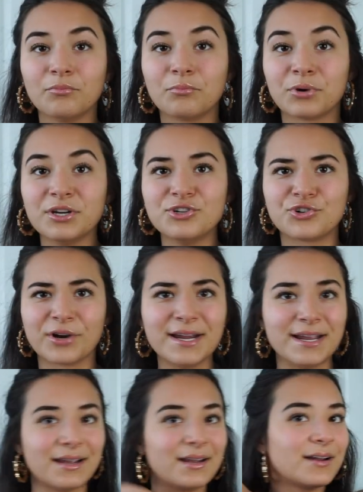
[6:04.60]
pretty
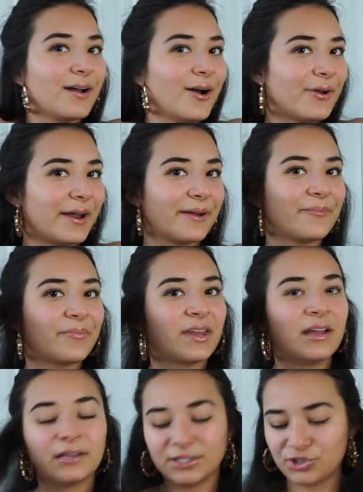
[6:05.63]
straight. Okay,
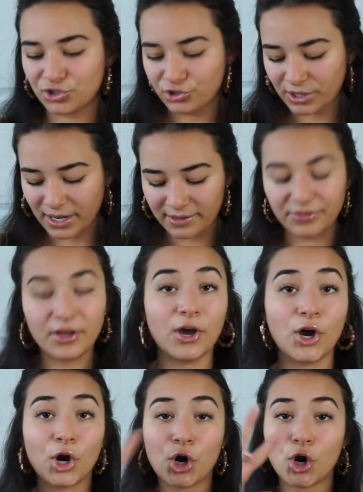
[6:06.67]
let's just try
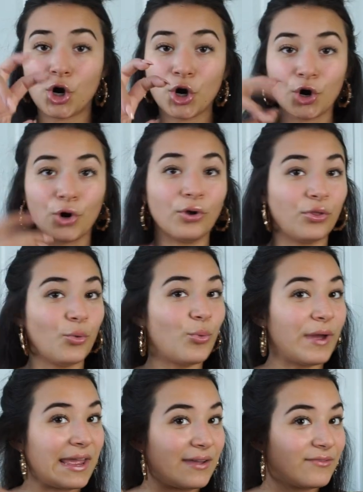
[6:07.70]
the curl, the
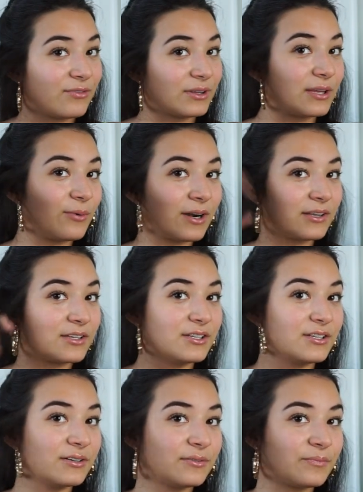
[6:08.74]
wave, what they wanted to
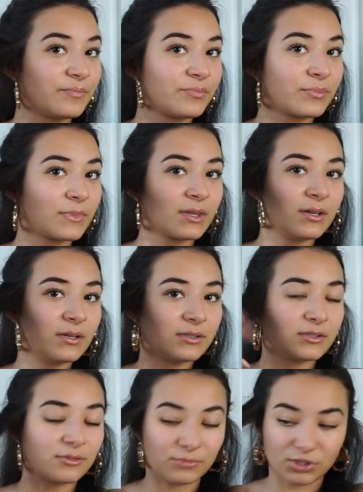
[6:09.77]
do.
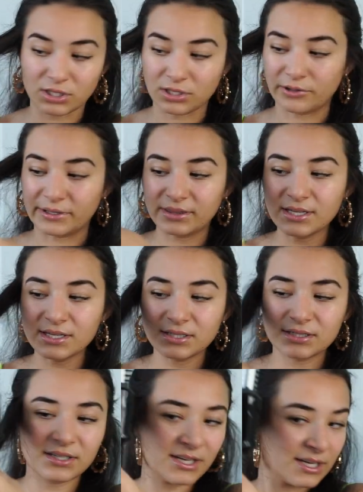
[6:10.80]
So I'm just gonna go like
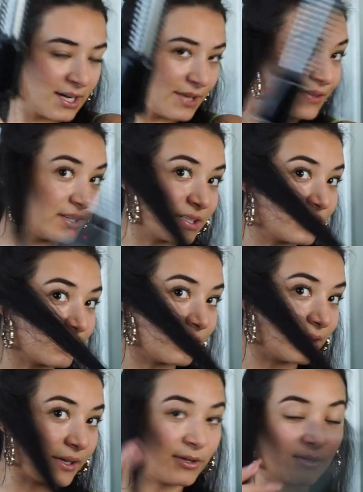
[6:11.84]
this. I think this is a
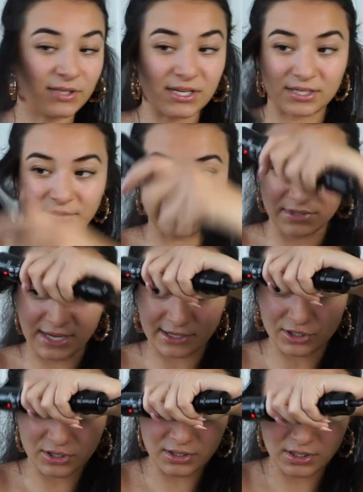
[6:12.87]
like decent
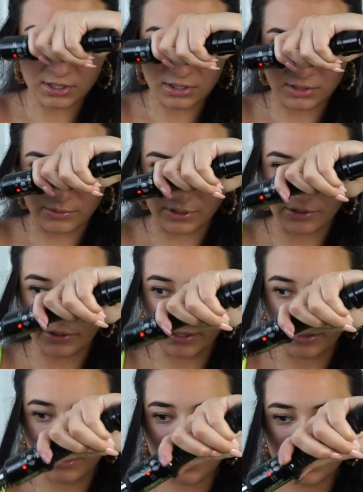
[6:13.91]
section. So we're gonna go
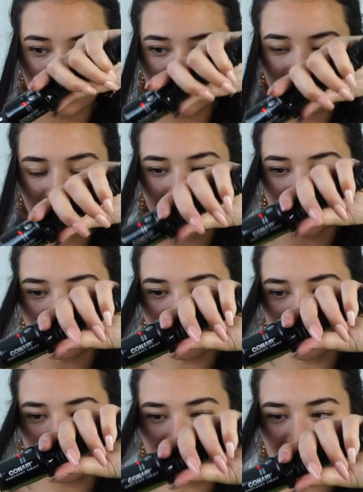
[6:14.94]
like this, and I'm
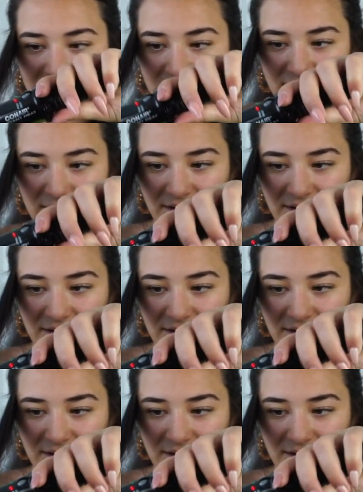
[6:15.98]
assuming it's like